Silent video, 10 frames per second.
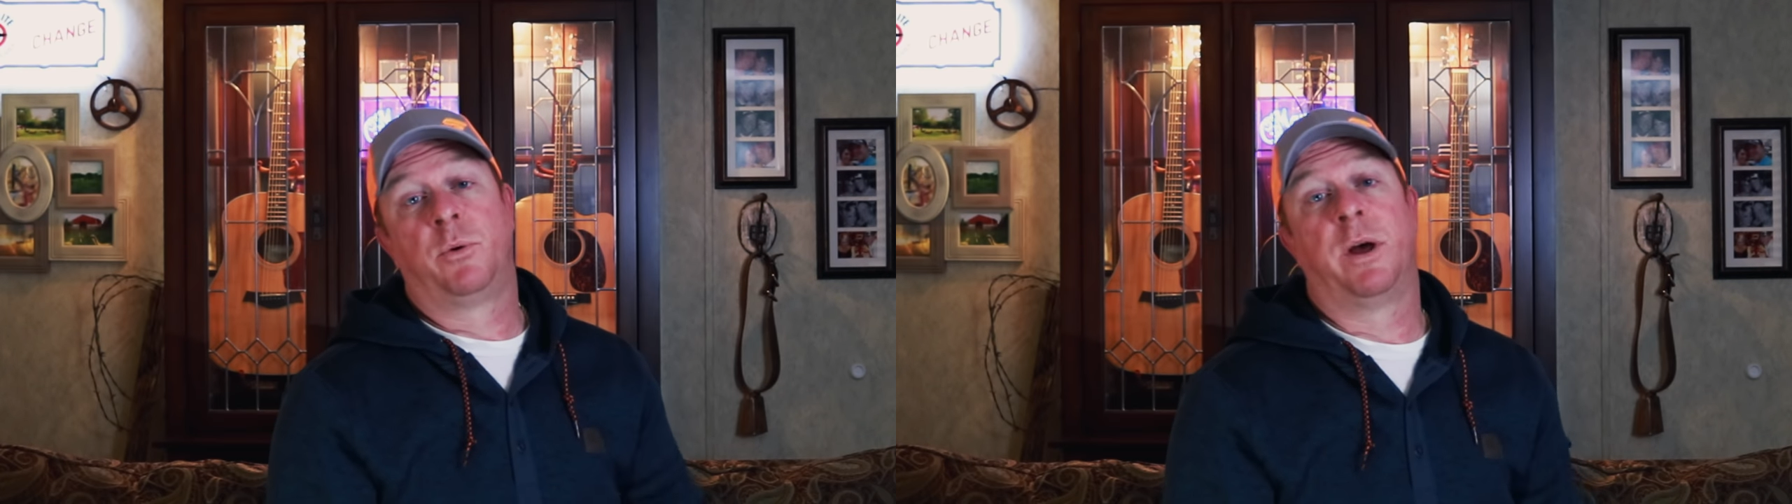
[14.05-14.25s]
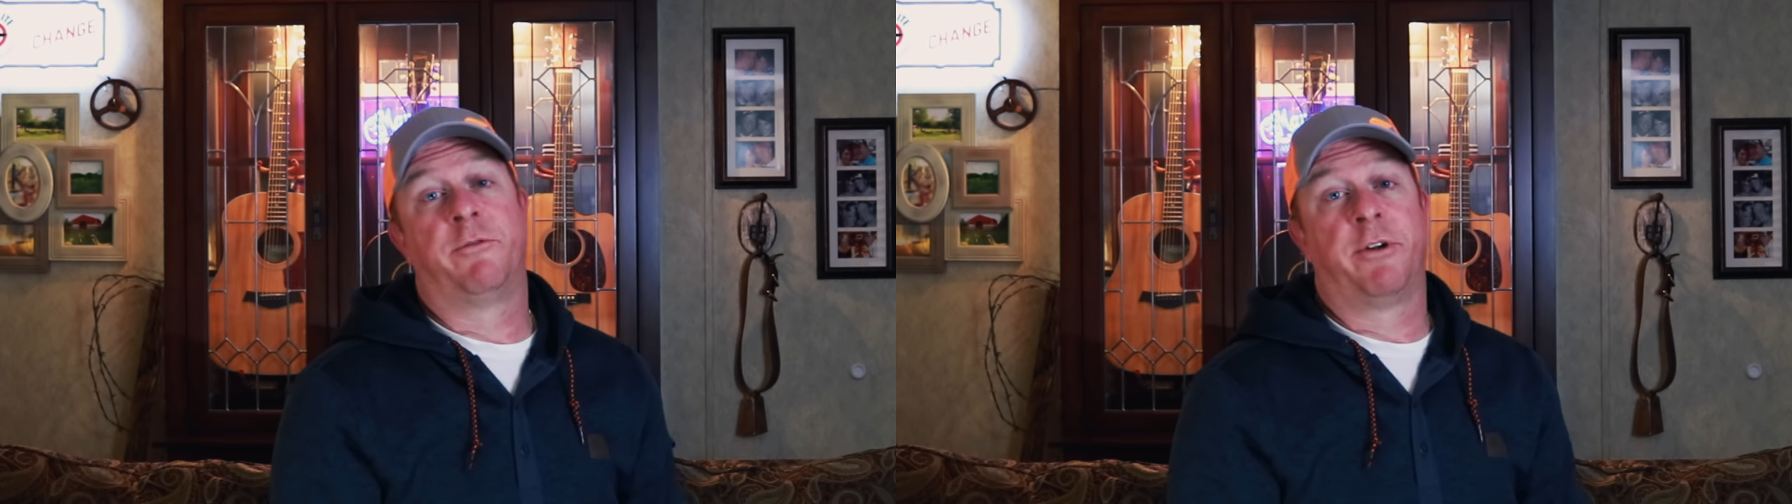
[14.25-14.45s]

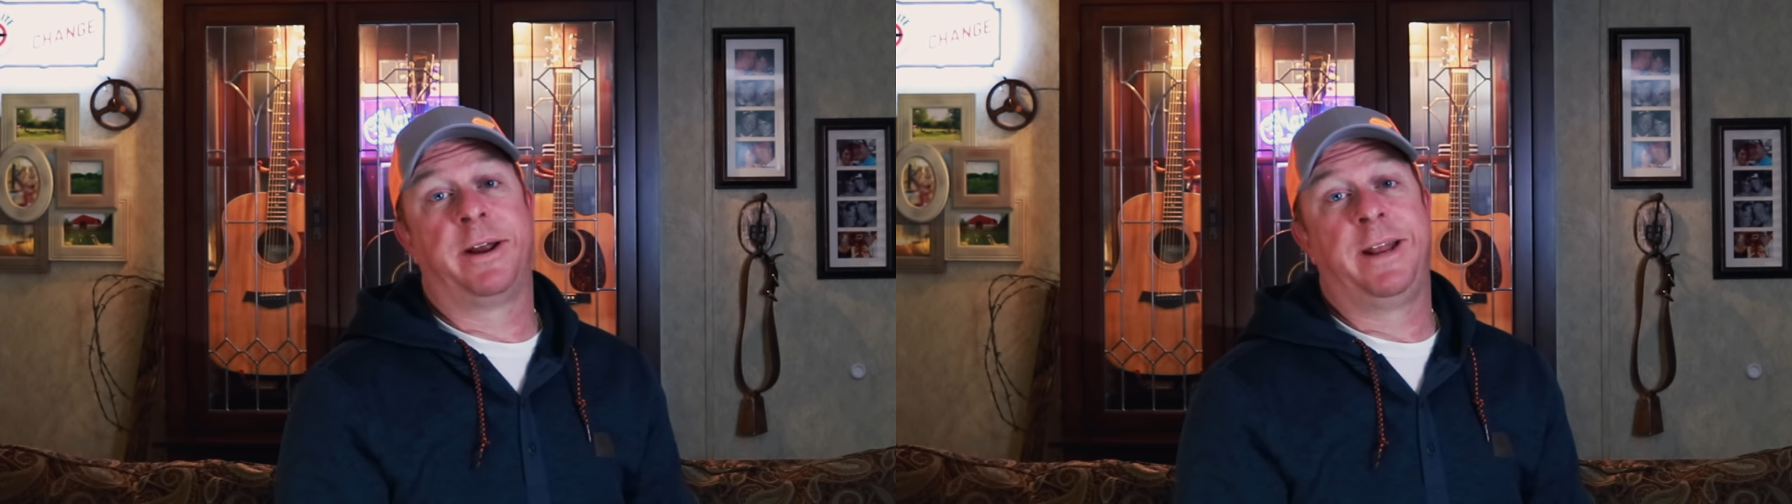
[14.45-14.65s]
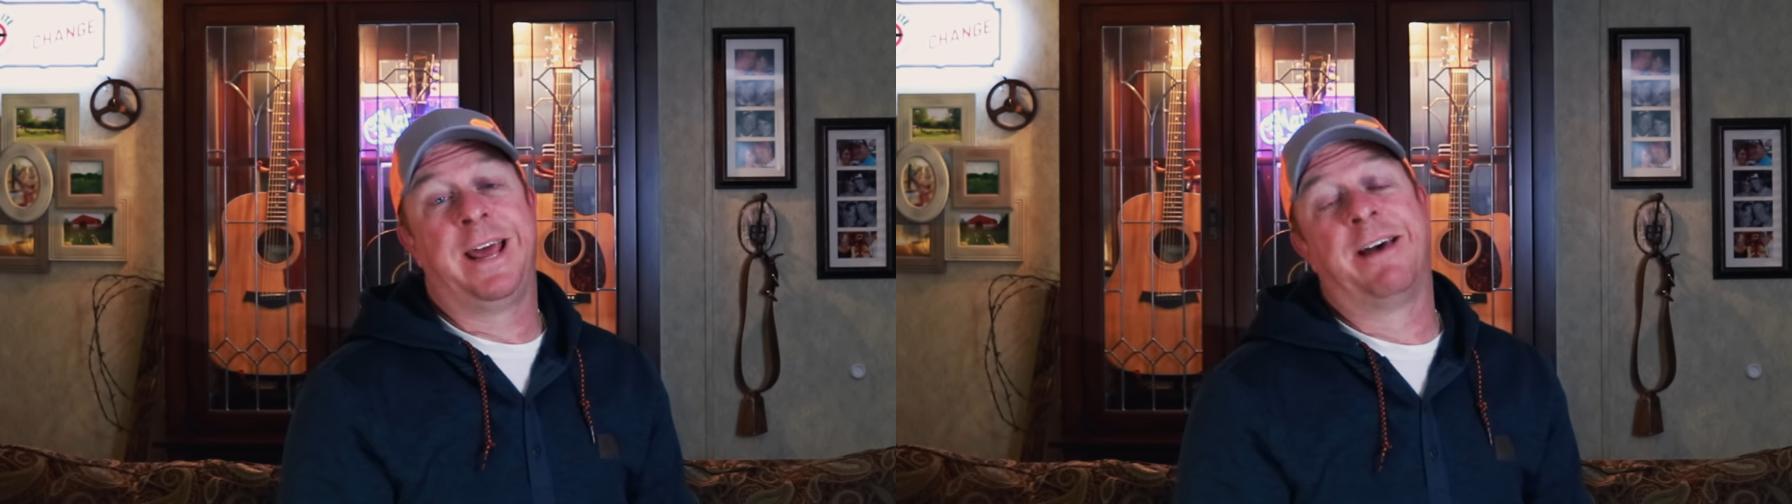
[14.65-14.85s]
quite
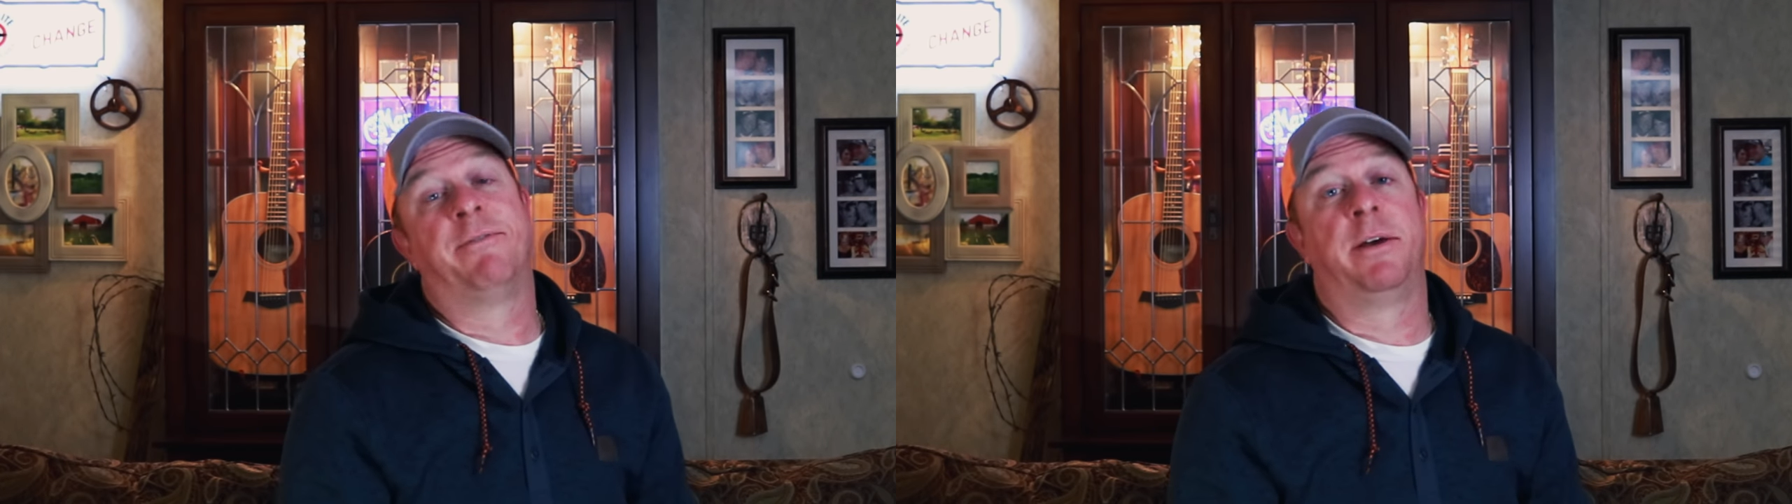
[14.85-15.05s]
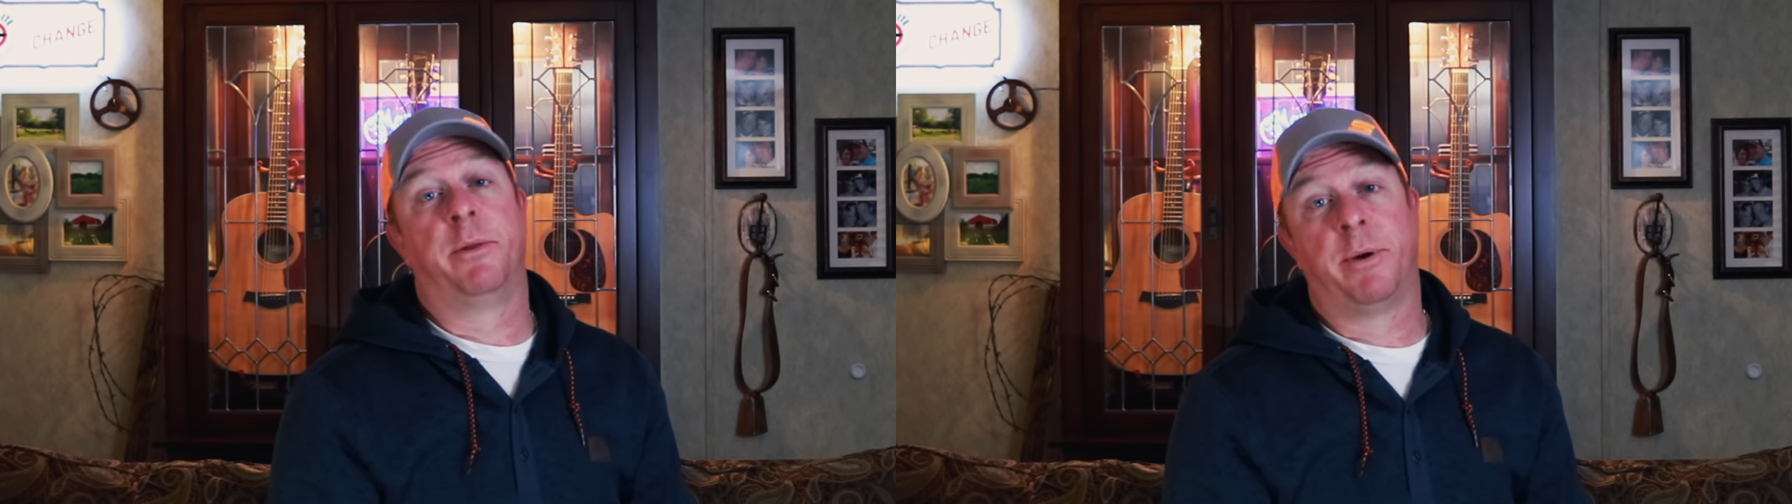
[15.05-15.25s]
frankly I
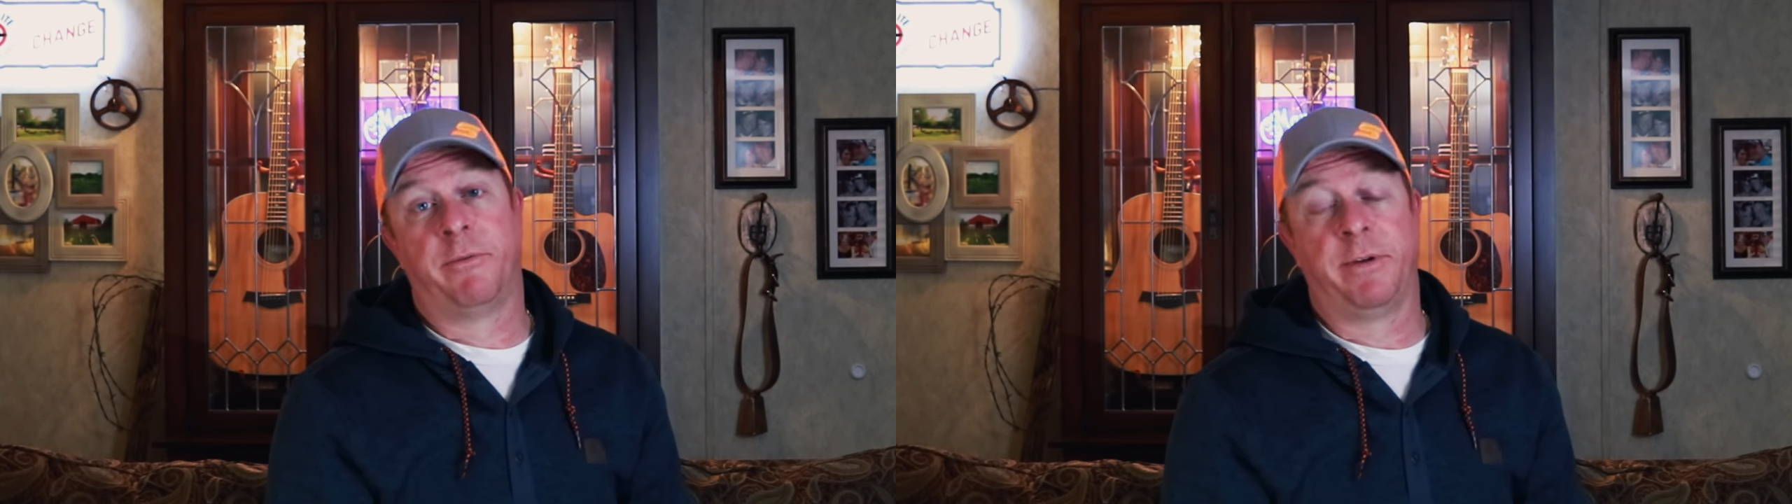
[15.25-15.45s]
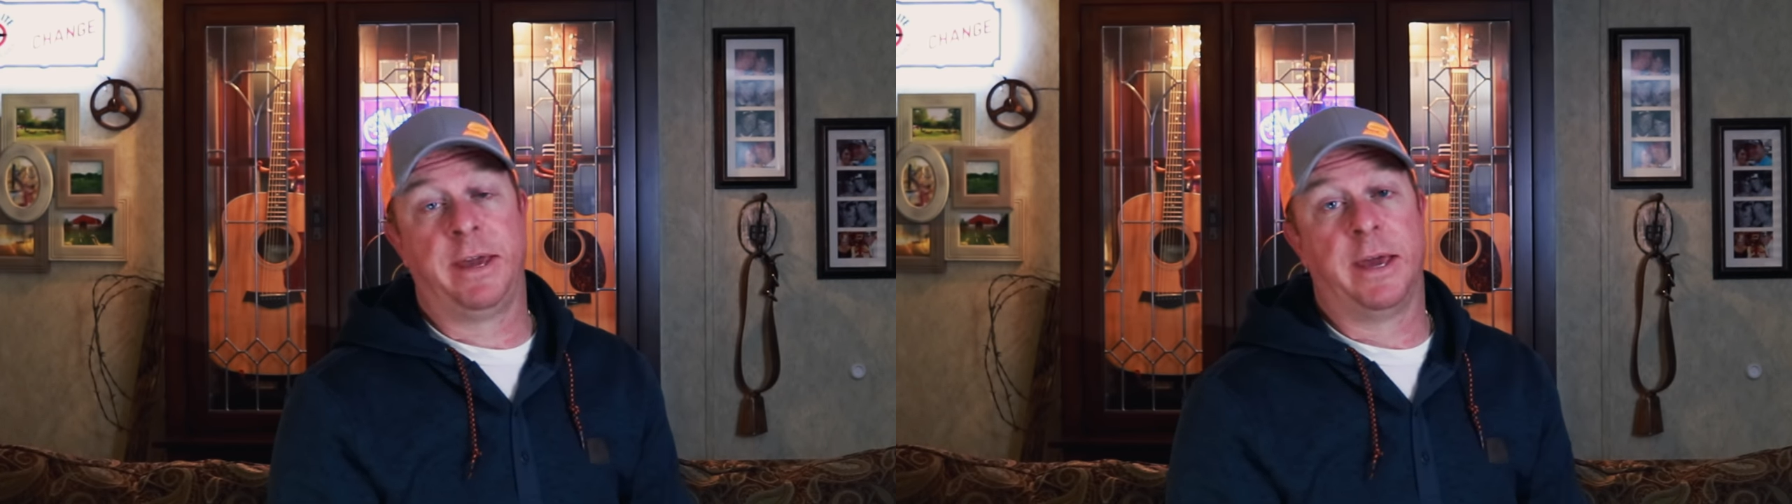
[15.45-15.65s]
found the
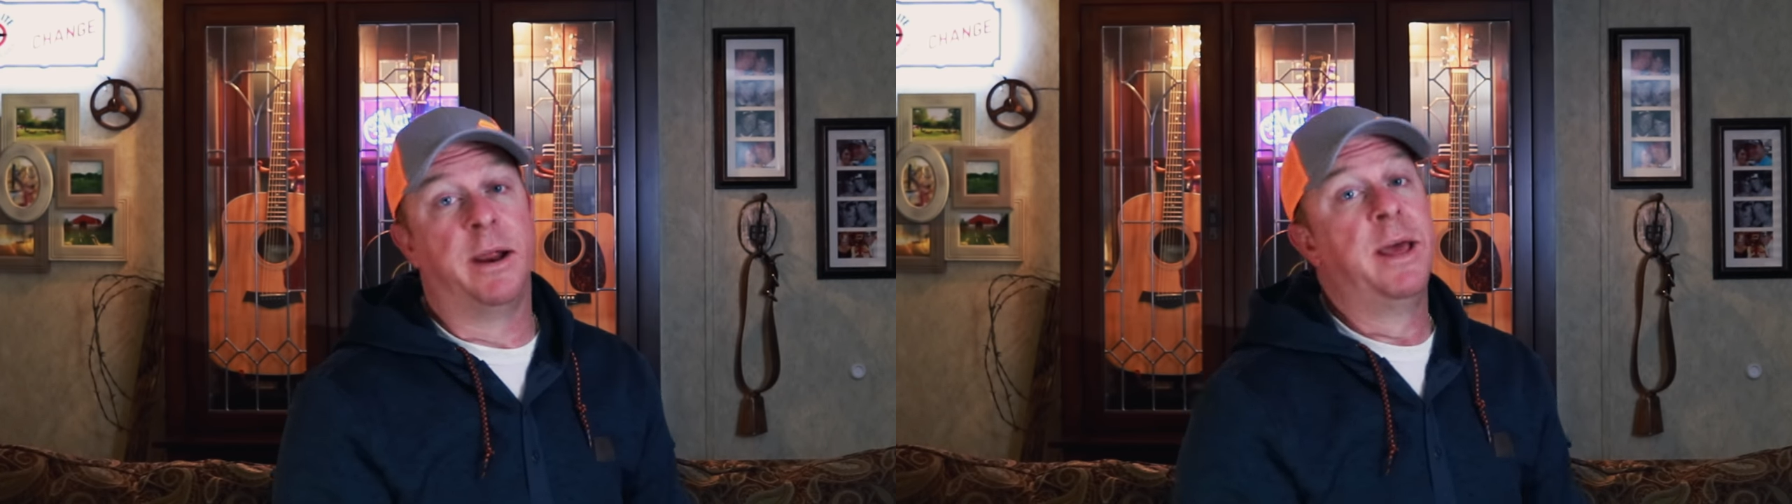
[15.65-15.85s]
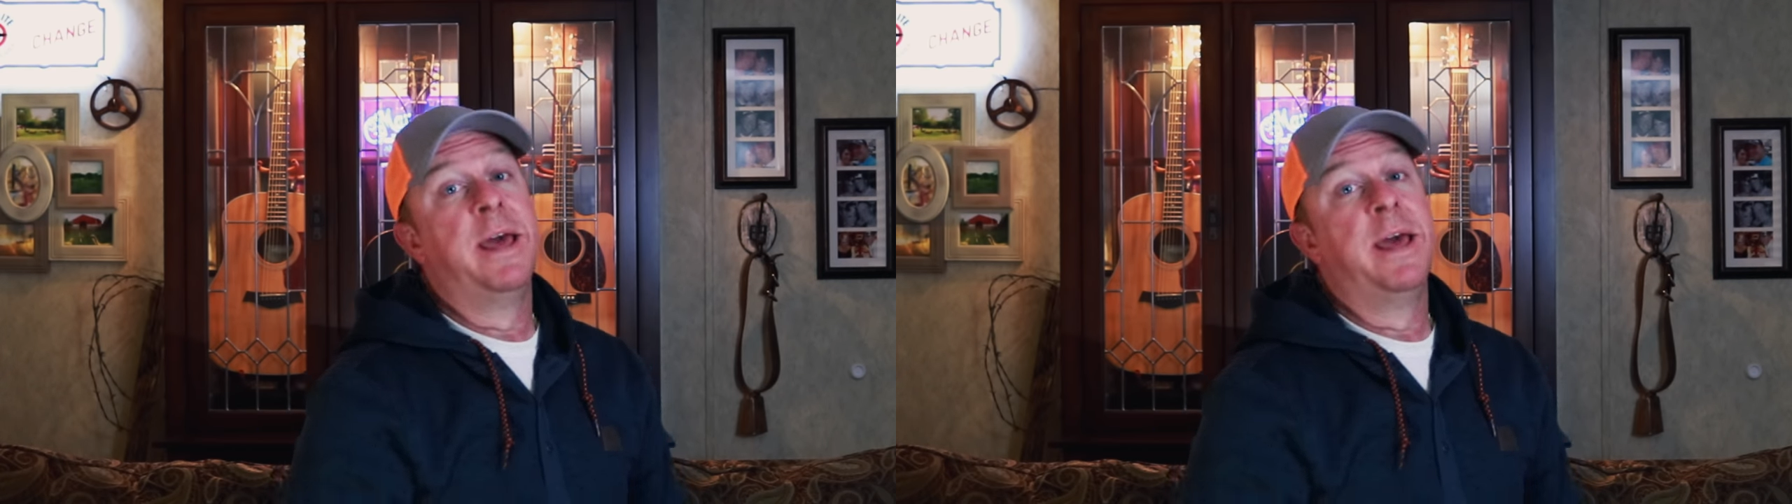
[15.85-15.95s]
perfect kit.